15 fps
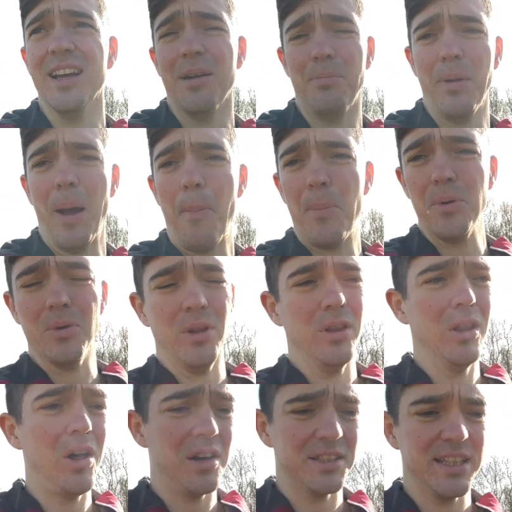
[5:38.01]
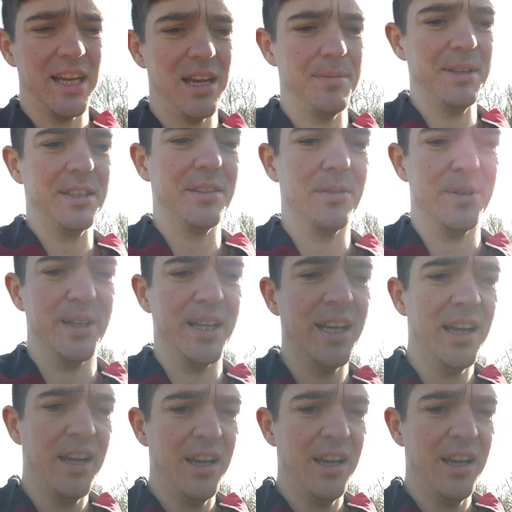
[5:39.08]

I put a lot of time into it,